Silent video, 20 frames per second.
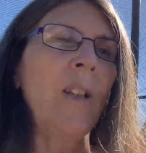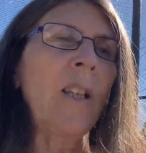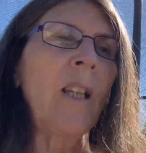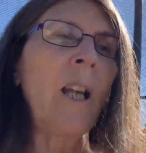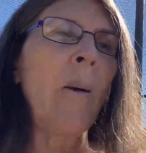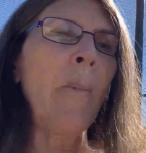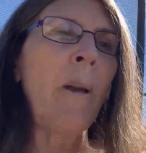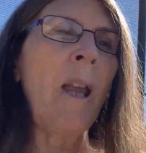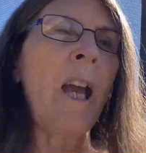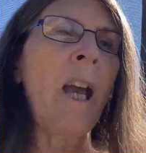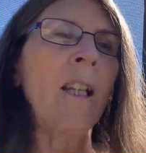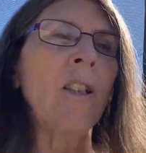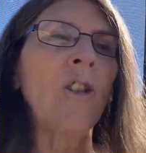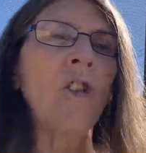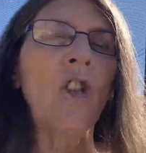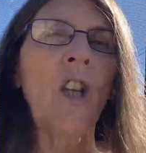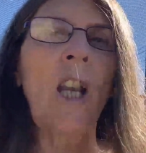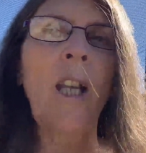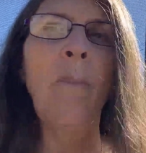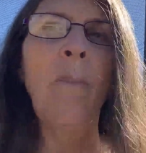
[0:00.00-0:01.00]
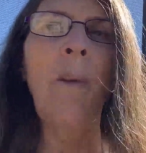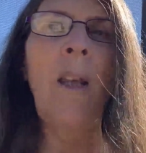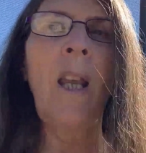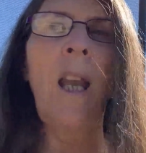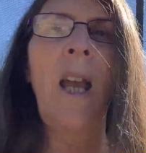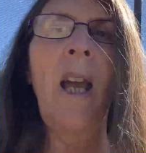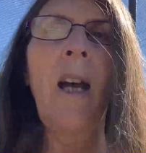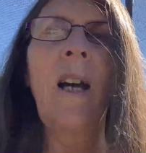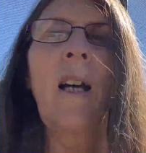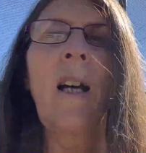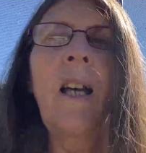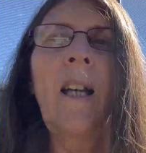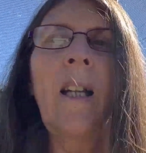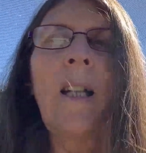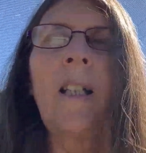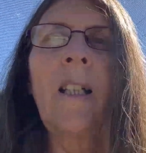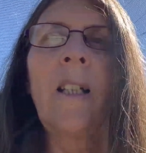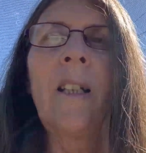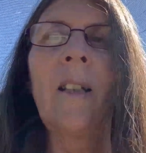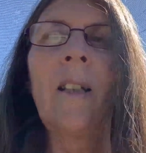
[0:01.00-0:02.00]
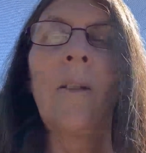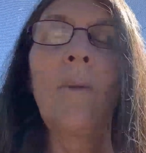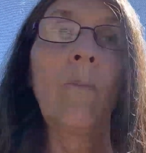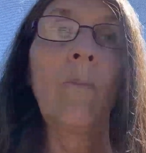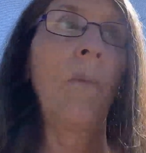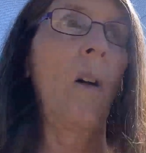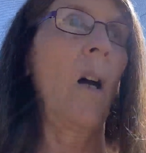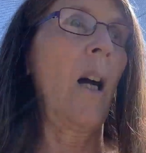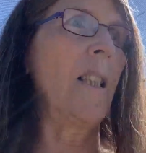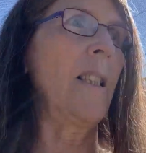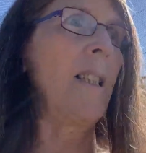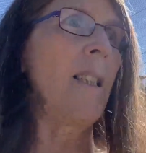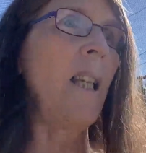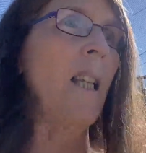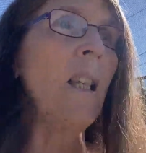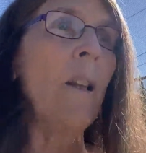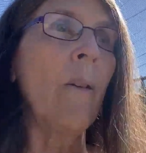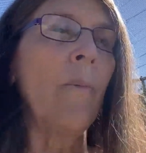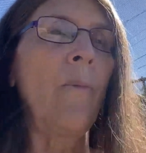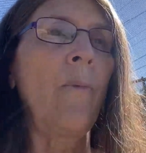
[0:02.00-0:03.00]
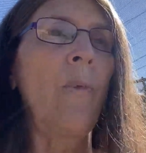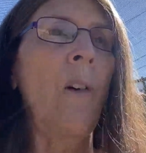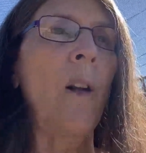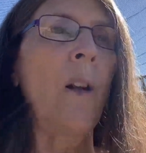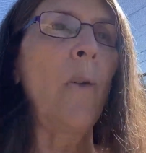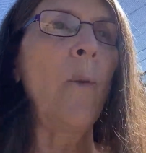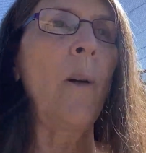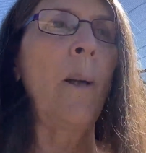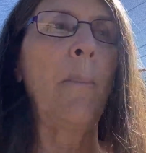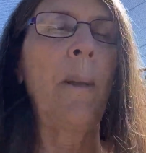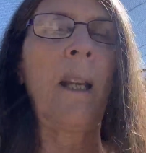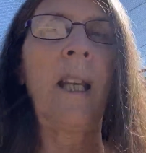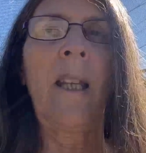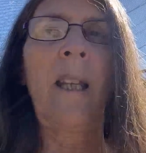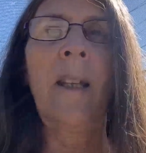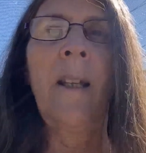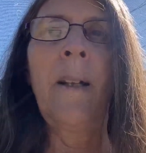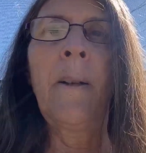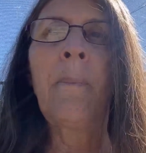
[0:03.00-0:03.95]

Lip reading: come out and check me out, and I see them following me.